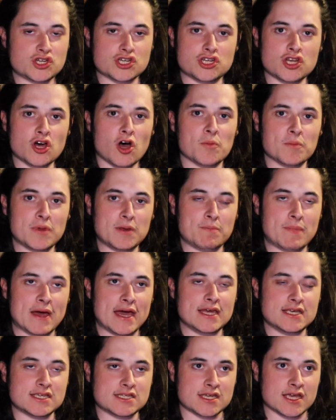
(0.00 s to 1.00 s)
should not be
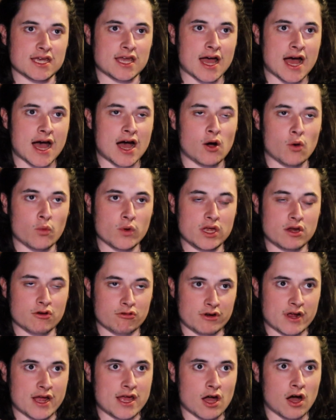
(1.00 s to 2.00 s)
basing how we
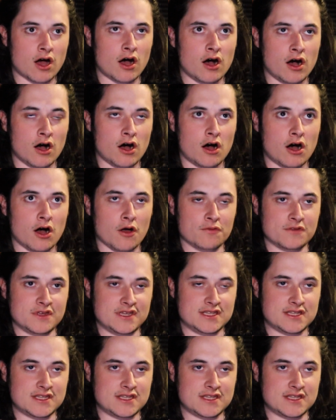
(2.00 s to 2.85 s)
create art on the